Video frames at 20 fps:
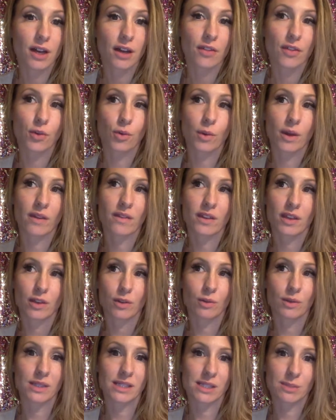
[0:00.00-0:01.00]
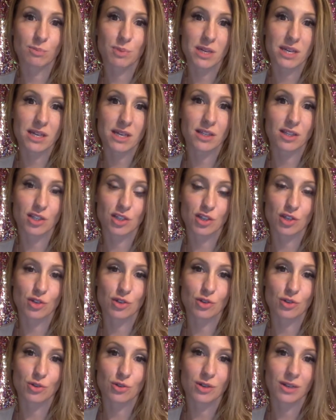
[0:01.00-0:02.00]
the way that you would speak
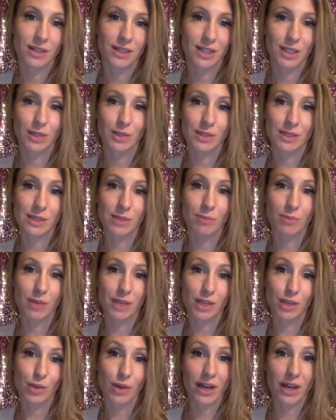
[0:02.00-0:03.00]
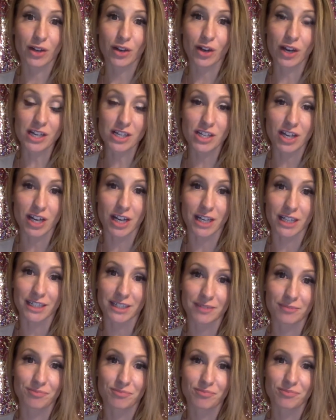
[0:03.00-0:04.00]
to, you know, somebody you had a crush
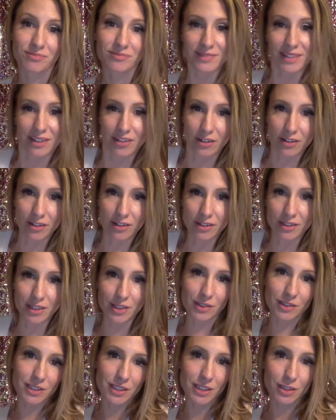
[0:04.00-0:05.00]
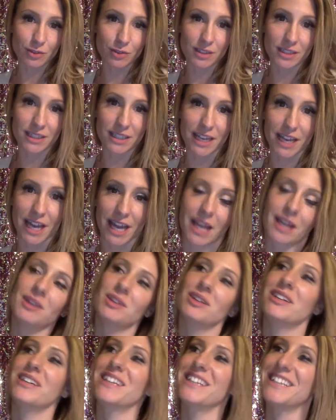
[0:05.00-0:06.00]
on like girl you look cute
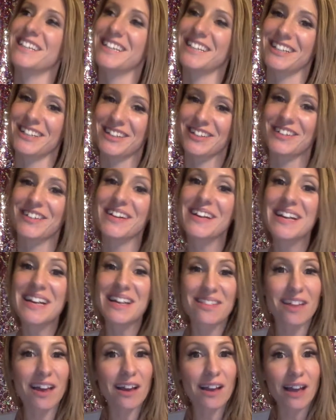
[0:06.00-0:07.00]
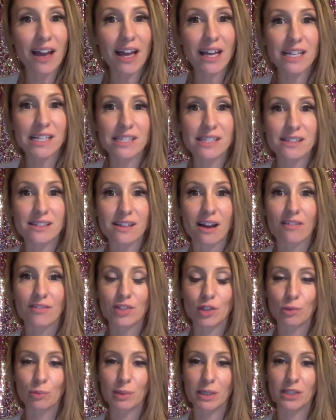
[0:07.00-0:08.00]
today you know that kind of stuff
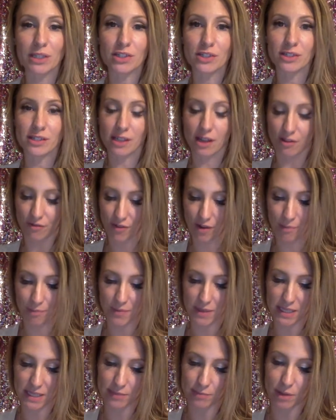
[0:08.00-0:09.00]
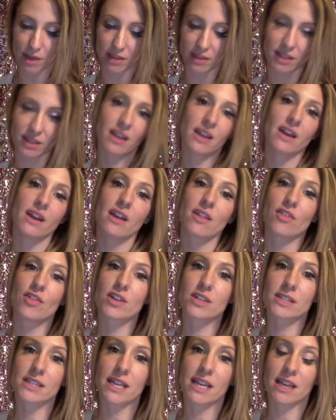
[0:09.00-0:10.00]
don't beat yourself up this month
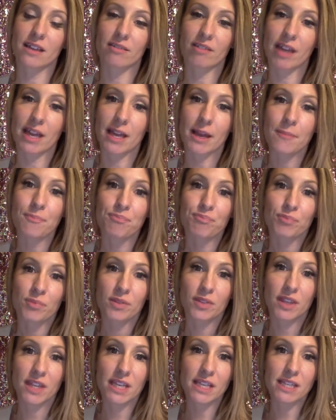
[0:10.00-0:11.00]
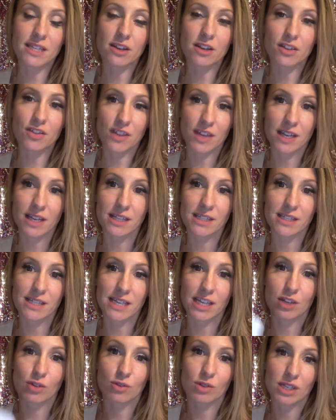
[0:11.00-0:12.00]
they're saying like these are things
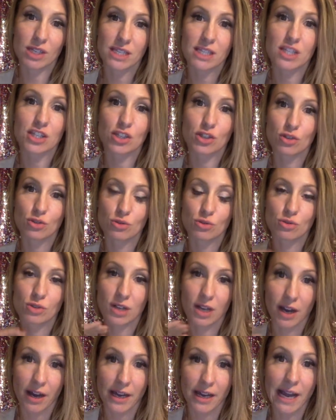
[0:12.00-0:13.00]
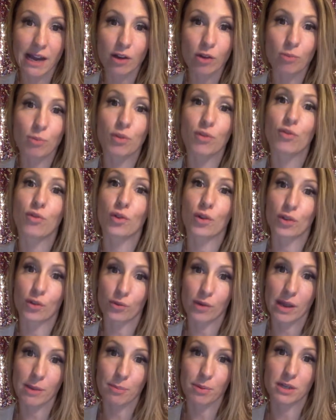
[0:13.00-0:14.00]
that you need to cut out before the
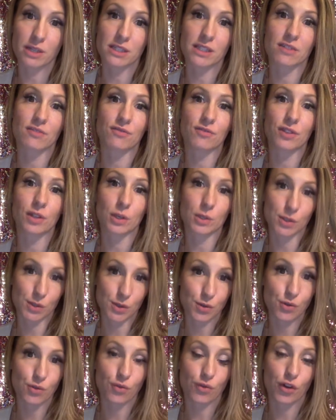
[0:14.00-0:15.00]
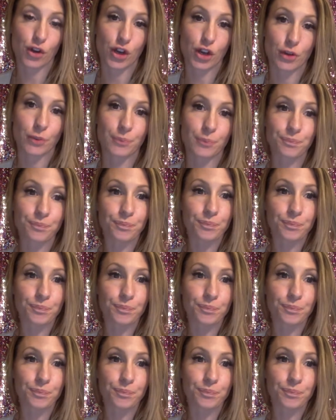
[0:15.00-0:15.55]
right person flows through for you